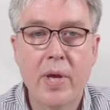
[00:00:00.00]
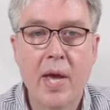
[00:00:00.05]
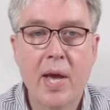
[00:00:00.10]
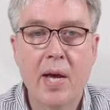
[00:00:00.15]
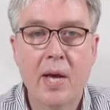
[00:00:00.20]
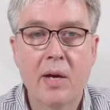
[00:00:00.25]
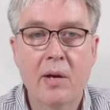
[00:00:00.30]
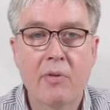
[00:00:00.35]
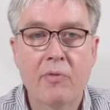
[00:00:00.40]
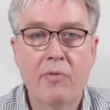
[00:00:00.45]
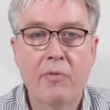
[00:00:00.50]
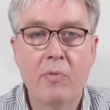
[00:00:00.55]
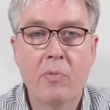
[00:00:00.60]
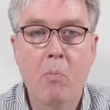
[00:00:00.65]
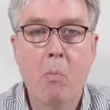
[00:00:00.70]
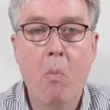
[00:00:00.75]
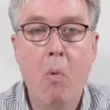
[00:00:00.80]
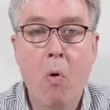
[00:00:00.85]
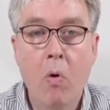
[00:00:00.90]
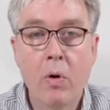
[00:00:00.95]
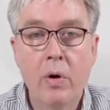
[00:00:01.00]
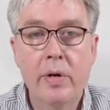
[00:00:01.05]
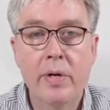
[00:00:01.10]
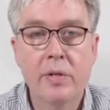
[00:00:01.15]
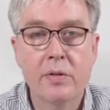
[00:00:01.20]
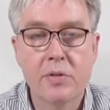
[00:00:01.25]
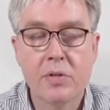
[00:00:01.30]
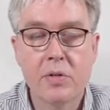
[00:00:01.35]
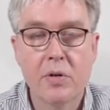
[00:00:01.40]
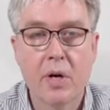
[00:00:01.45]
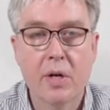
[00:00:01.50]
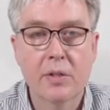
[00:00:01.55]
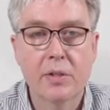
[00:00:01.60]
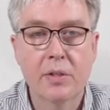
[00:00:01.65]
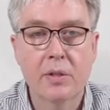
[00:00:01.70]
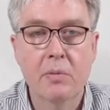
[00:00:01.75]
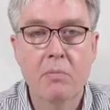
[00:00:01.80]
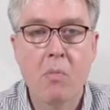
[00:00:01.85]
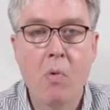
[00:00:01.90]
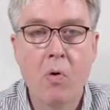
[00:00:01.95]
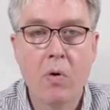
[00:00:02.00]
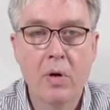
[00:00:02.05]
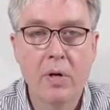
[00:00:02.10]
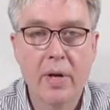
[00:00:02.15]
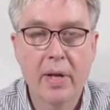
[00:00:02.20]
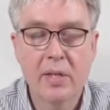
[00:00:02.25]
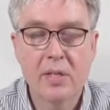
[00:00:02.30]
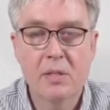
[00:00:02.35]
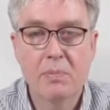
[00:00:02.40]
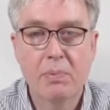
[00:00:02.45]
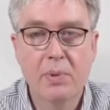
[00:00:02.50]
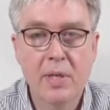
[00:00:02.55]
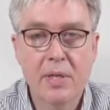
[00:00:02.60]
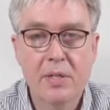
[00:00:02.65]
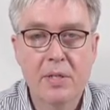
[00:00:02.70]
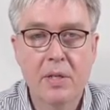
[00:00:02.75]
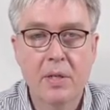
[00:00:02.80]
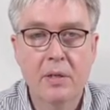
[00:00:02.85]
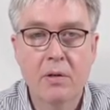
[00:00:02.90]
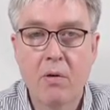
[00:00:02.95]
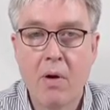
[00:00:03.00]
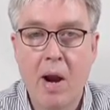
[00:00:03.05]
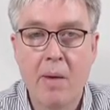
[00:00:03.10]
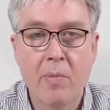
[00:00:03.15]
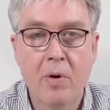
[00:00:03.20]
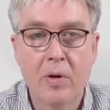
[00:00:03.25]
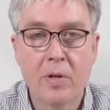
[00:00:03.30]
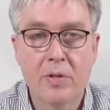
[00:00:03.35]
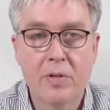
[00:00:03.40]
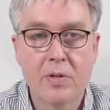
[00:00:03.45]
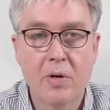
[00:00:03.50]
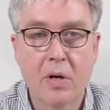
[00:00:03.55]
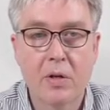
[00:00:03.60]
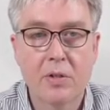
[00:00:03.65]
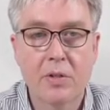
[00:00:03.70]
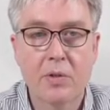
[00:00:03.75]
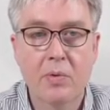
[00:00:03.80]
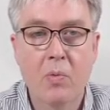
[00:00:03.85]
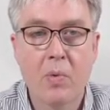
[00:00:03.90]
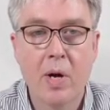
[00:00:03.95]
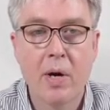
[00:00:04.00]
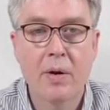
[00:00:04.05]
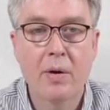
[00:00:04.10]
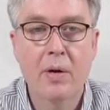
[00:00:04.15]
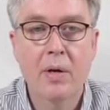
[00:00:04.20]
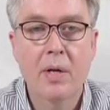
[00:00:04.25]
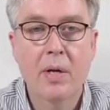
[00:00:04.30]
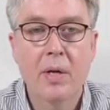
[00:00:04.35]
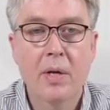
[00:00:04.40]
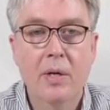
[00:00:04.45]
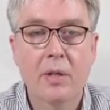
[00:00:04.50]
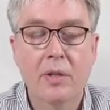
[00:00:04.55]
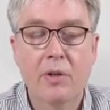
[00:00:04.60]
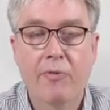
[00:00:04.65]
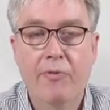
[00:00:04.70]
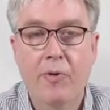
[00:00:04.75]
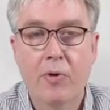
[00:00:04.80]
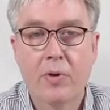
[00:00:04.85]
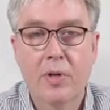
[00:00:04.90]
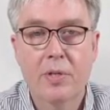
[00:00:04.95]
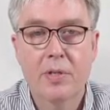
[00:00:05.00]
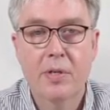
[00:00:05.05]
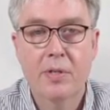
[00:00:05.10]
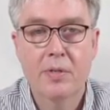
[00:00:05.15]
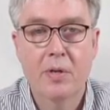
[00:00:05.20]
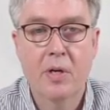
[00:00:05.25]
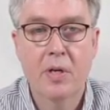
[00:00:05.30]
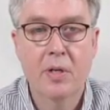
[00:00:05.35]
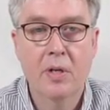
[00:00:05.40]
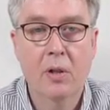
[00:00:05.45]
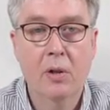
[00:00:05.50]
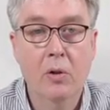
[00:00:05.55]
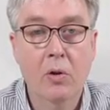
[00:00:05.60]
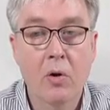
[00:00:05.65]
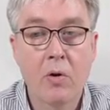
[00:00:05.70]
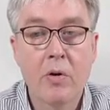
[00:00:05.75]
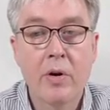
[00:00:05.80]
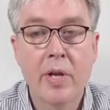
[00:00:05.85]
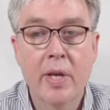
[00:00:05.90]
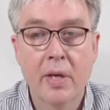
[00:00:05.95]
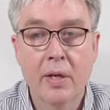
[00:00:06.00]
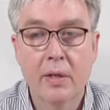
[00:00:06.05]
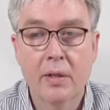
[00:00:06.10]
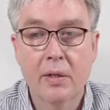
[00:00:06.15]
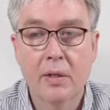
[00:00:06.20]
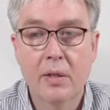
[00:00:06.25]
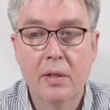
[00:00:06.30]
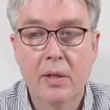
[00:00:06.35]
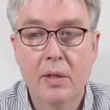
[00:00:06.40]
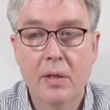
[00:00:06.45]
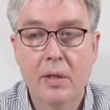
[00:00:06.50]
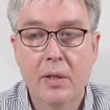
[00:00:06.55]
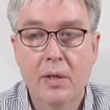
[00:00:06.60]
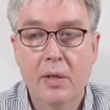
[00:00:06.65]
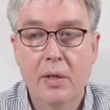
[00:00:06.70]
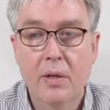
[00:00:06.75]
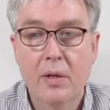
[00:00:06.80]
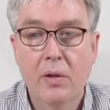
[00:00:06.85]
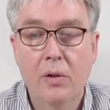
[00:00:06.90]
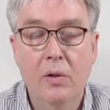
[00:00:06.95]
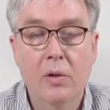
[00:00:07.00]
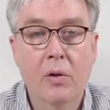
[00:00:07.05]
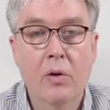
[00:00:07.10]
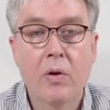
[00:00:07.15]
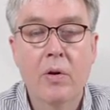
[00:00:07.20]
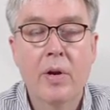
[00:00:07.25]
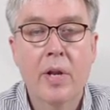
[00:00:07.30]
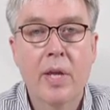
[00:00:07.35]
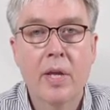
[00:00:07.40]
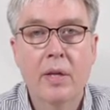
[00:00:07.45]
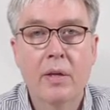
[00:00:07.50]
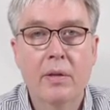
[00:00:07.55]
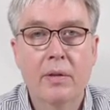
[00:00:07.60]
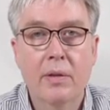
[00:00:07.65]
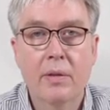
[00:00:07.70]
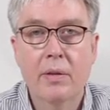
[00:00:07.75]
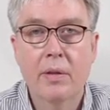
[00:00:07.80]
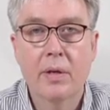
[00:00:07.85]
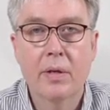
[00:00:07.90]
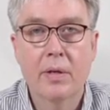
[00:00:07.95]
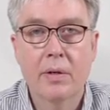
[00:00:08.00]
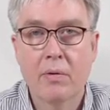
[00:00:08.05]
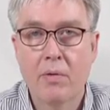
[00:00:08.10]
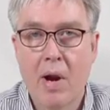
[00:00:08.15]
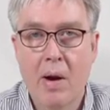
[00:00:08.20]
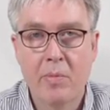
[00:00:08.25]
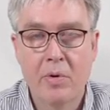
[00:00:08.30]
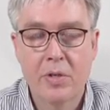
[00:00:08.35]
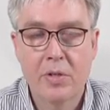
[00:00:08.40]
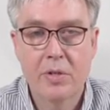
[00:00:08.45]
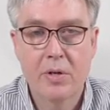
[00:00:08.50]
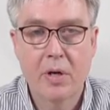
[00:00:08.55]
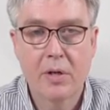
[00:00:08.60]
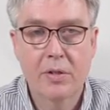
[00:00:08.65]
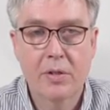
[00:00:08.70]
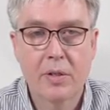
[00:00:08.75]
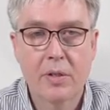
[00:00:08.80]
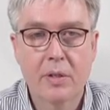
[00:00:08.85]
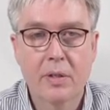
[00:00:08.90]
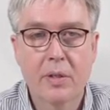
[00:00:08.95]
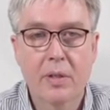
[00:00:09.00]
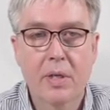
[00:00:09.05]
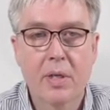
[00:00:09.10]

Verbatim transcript: have more instruction, more explicit grammar instruction, where the focus is on learning, learning the grammar structure